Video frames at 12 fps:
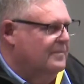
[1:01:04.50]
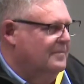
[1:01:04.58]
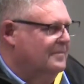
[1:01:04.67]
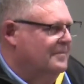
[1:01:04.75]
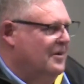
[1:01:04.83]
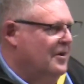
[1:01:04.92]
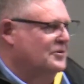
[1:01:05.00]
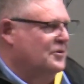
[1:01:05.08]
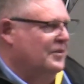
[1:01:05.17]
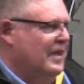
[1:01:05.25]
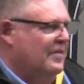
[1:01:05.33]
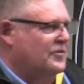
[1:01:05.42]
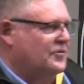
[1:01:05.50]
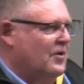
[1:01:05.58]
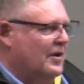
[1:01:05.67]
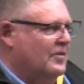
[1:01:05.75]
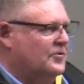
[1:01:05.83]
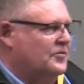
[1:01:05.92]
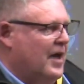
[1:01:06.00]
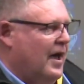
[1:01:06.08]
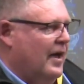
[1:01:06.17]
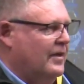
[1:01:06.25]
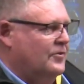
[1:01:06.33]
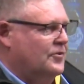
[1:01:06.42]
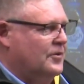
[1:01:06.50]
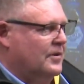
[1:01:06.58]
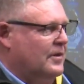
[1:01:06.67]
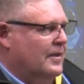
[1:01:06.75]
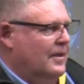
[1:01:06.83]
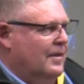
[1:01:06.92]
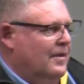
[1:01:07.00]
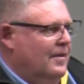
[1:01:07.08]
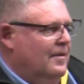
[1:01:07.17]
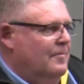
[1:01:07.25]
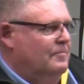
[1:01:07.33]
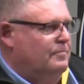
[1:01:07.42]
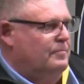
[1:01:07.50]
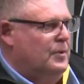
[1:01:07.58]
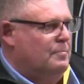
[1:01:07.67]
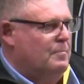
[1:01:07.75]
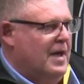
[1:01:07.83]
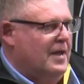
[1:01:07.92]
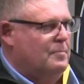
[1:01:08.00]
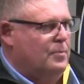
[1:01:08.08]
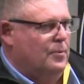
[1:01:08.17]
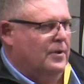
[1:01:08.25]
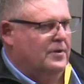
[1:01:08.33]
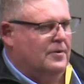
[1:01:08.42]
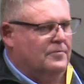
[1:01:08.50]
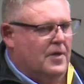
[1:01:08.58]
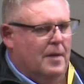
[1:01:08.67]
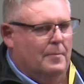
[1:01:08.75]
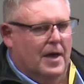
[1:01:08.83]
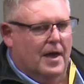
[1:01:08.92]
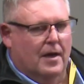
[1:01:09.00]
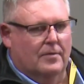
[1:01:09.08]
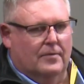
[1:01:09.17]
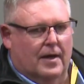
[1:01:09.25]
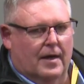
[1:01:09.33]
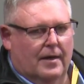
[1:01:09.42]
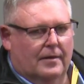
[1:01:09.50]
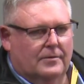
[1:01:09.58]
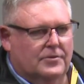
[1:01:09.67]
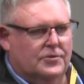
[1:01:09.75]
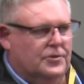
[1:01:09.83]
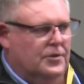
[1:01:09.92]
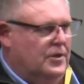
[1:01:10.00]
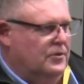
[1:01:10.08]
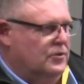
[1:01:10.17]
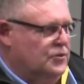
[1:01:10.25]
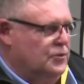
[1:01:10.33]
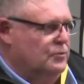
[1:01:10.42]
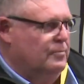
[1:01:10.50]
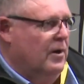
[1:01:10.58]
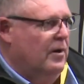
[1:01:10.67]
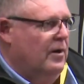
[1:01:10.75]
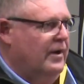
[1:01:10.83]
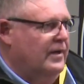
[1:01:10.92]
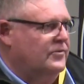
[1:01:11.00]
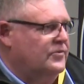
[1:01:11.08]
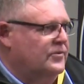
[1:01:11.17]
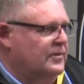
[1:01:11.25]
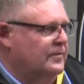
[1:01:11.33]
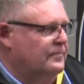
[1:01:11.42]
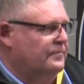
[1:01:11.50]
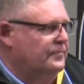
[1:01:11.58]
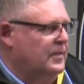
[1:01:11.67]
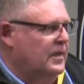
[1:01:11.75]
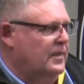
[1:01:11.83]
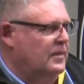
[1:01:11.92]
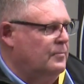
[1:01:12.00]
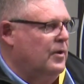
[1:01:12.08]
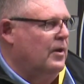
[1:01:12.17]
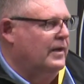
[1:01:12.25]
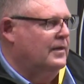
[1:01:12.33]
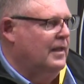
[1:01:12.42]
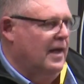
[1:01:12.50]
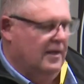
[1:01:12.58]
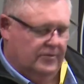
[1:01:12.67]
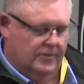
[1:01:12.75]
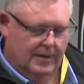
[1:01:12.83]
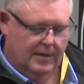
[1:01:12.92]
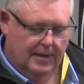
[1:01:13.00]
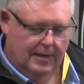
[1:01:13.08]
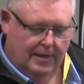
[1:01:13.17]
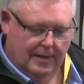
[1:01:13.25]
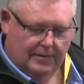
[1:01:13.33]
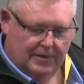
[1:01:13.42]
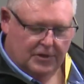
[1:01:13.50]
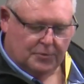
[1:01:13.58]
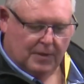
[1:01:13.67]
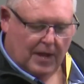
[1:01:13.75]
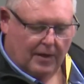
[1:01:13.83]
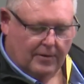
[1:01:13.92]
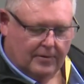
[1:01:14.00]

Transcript: I was on the other side of the stage, but made a point of coming over to see the two pieds in the pied class. This bloke,